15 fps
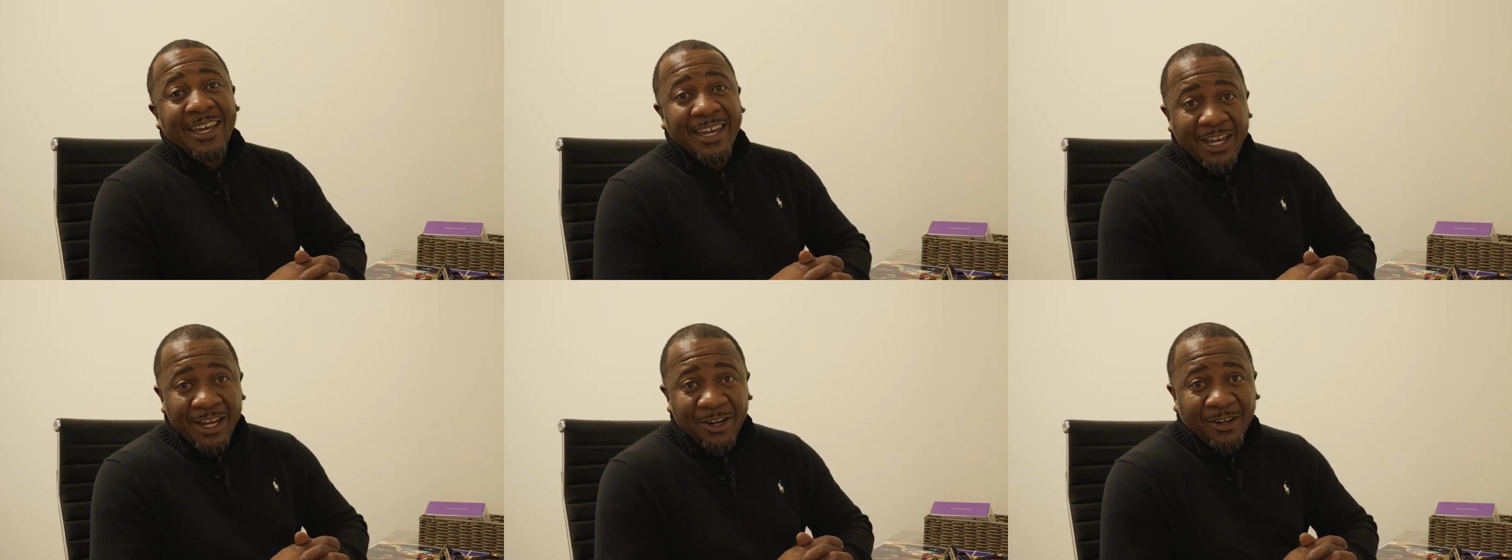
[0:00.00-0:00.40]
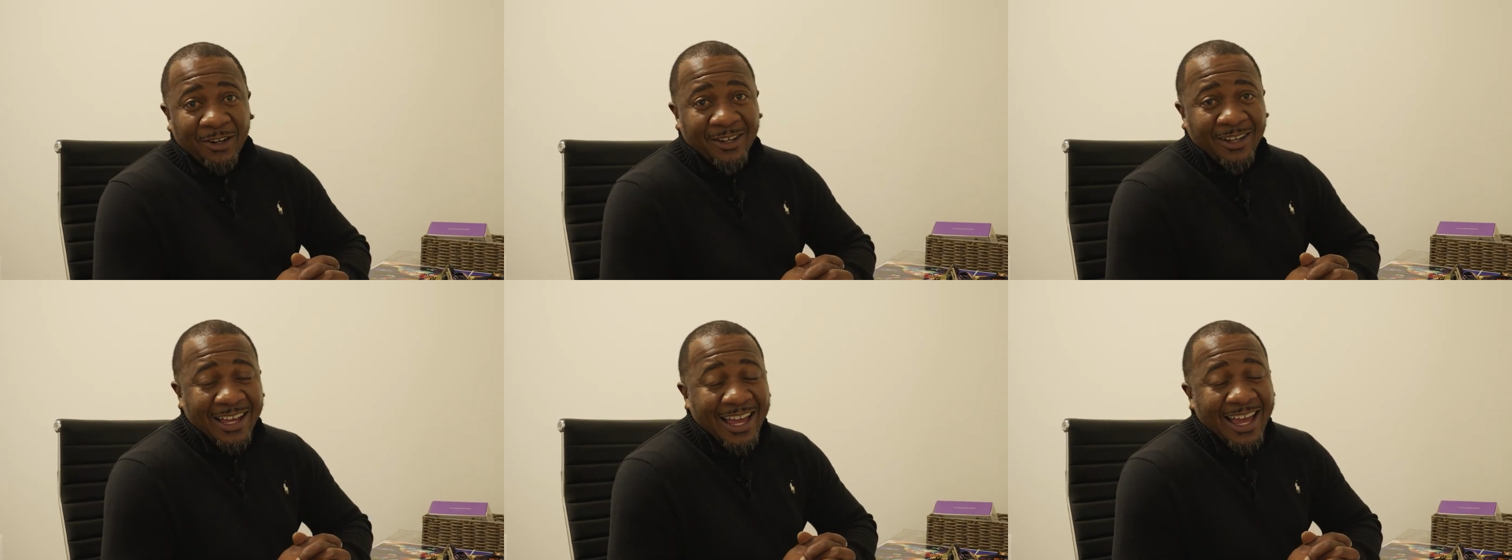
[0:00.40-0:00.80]

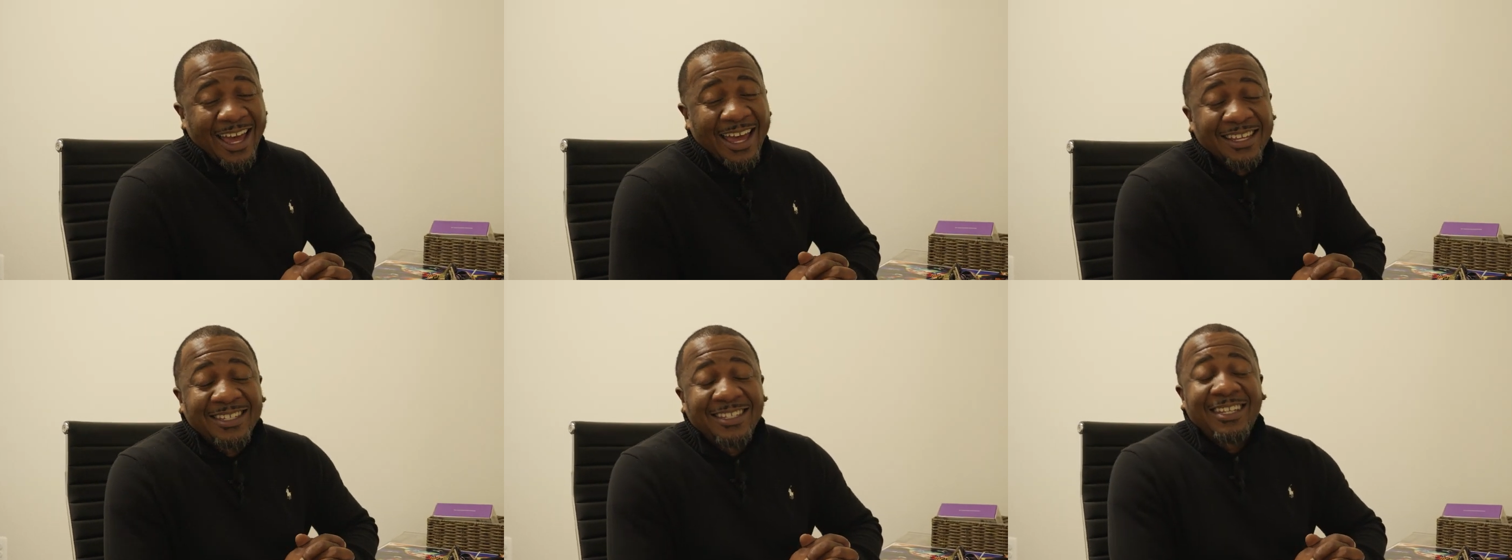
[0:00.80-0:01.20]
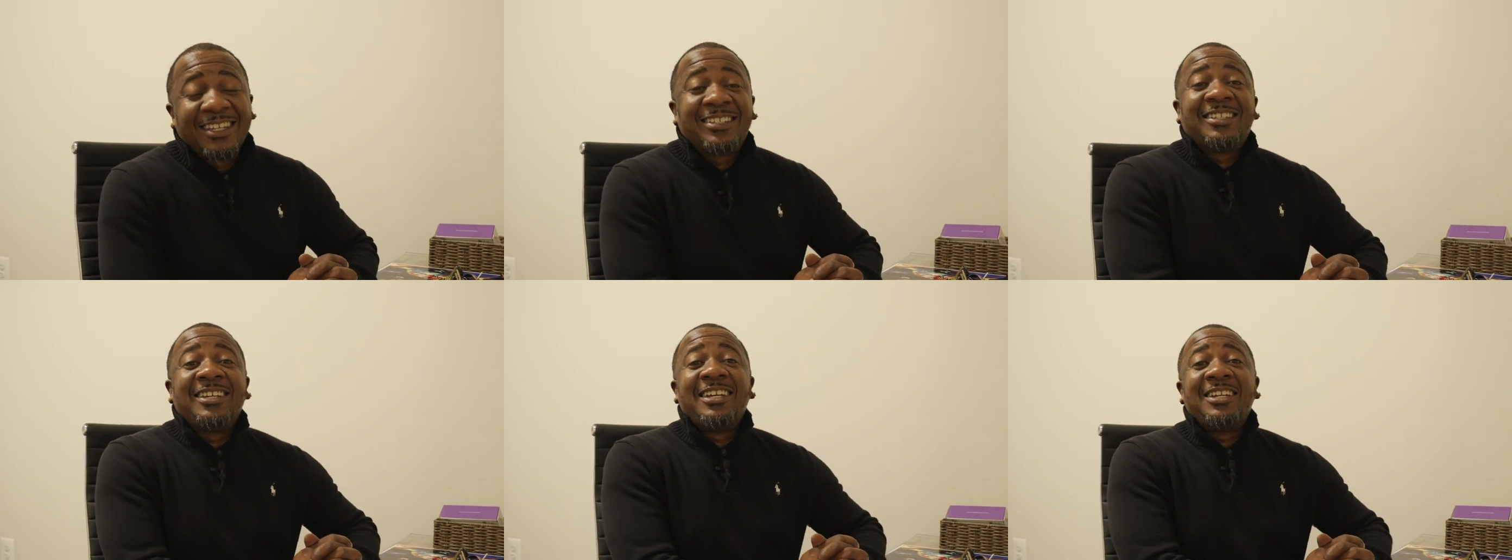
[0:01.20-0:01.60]
here at
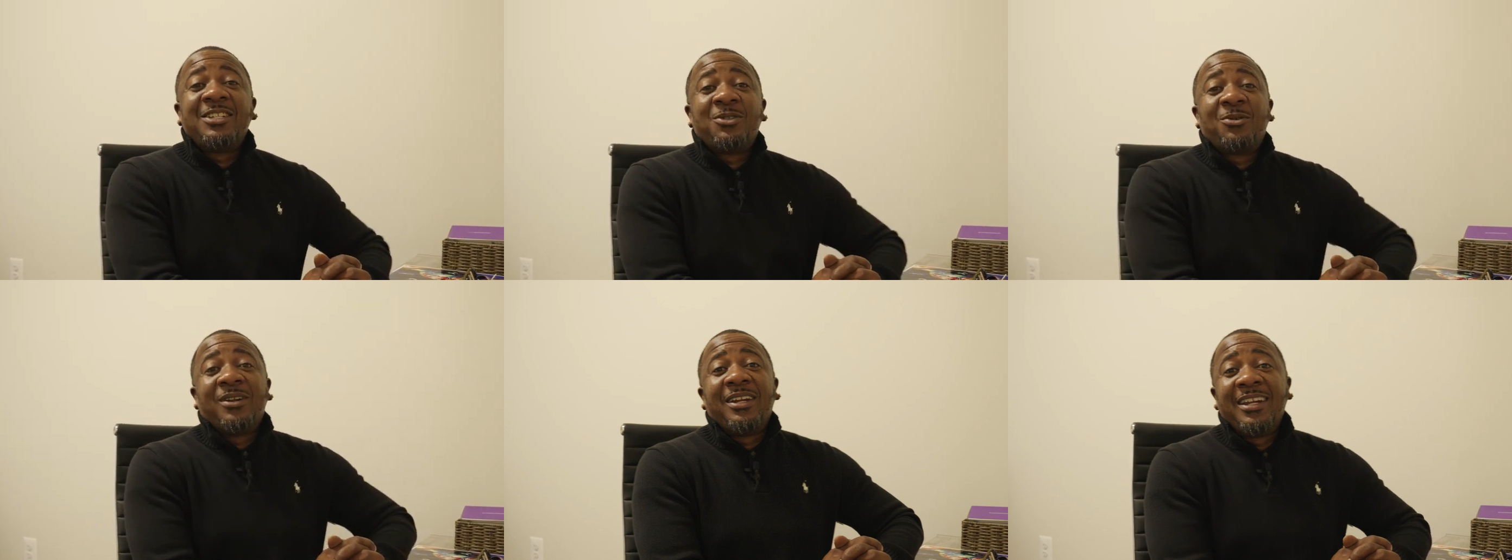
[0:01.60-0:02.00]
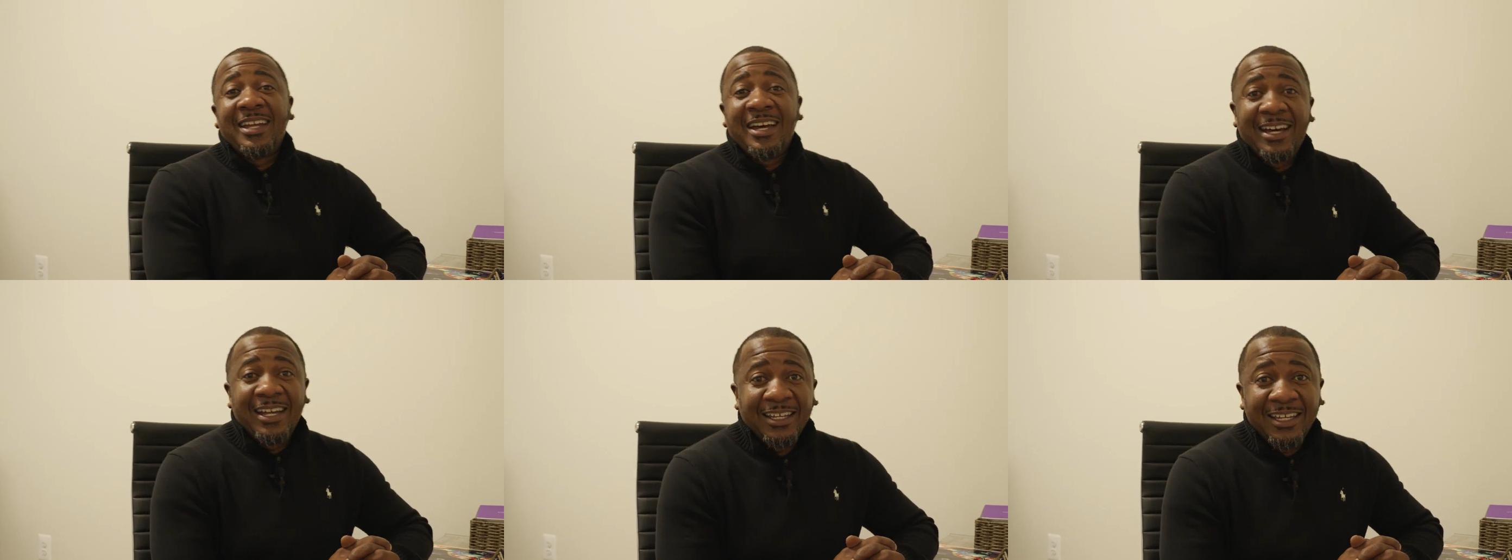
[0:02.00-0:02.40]

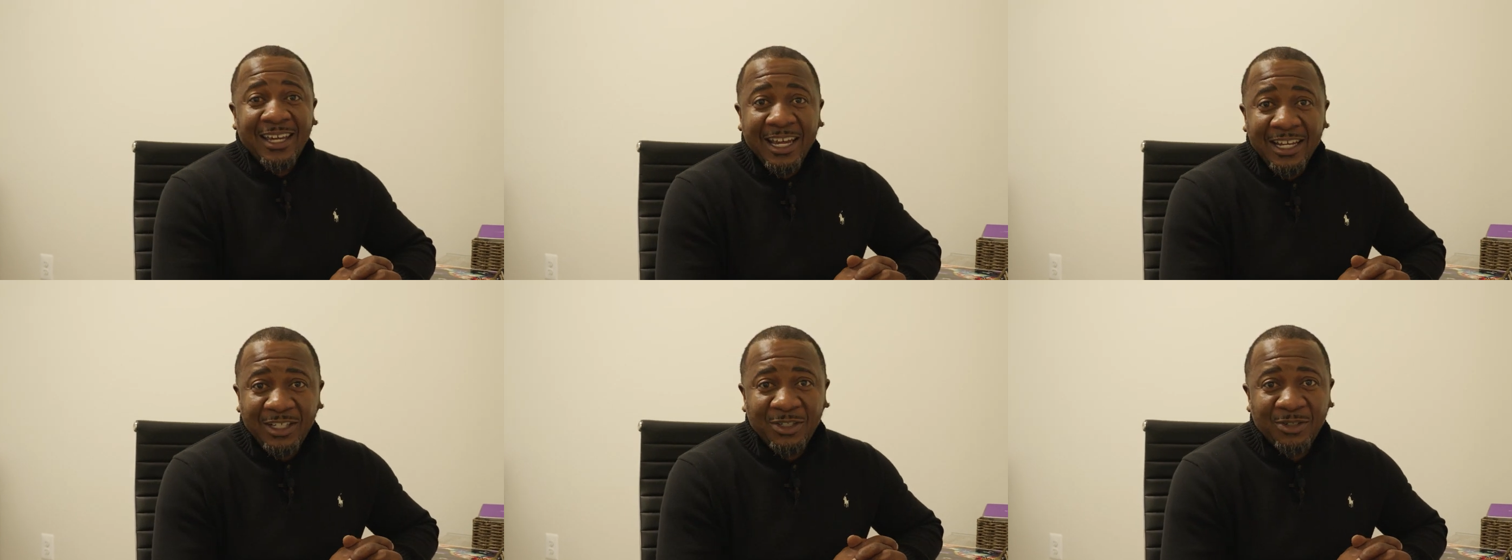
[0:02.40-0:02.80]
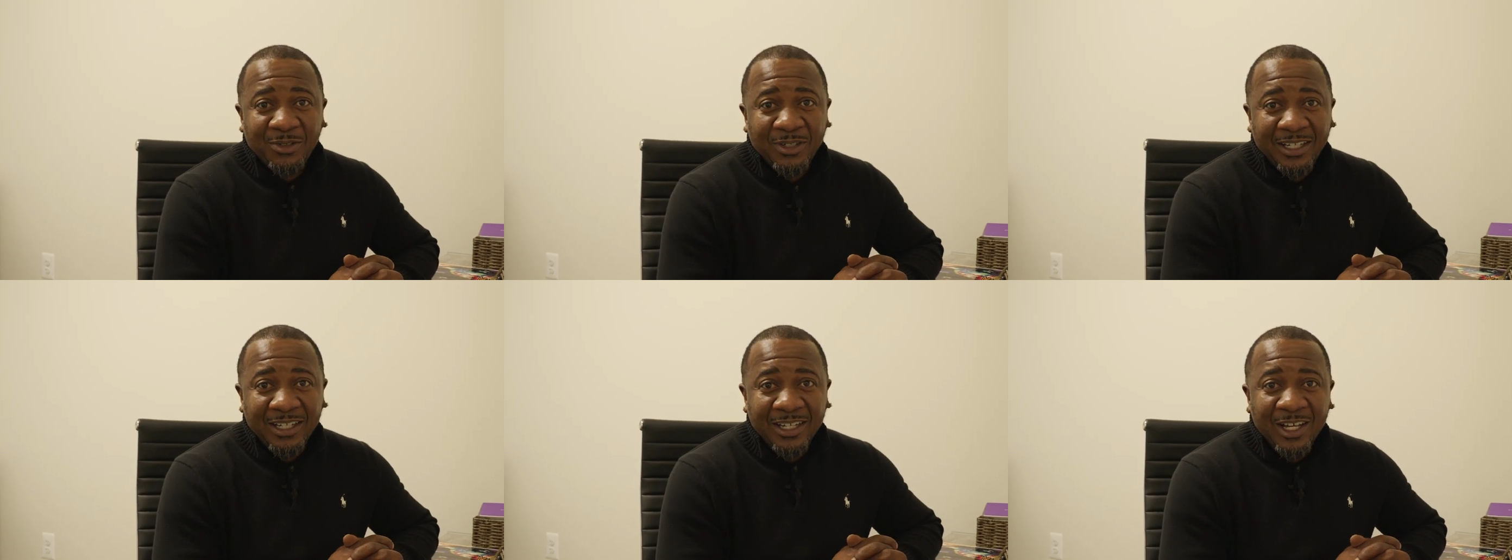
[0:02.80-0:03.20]
1629 K
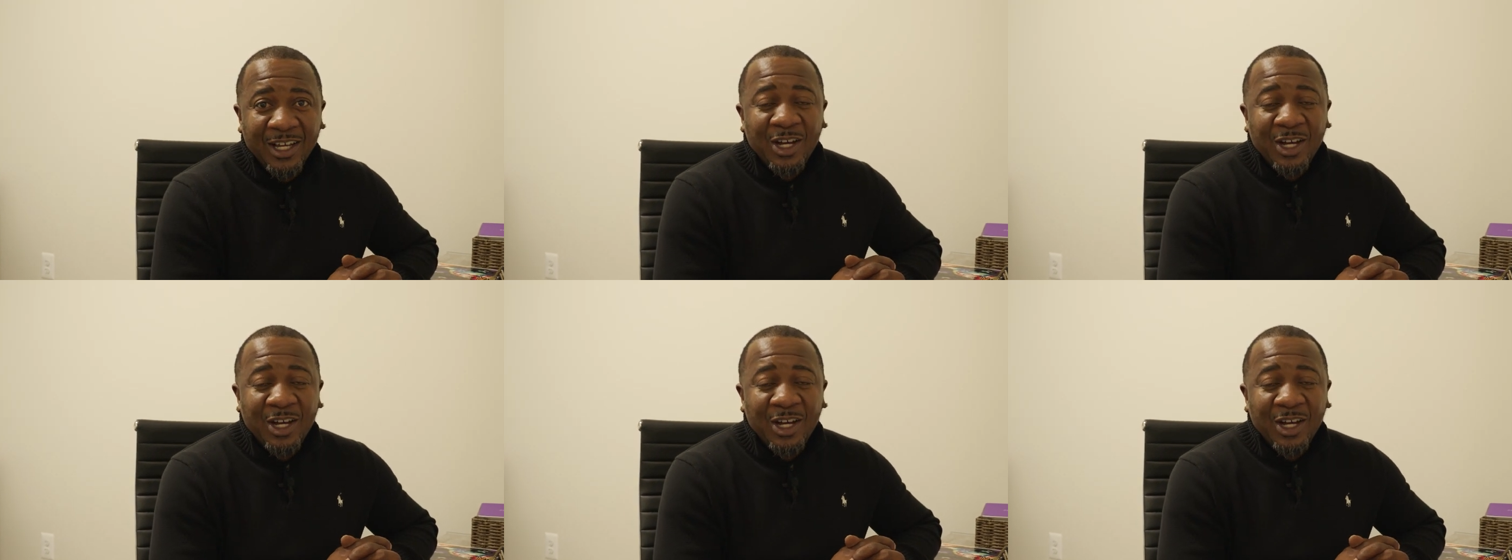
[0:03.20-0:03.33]
Street,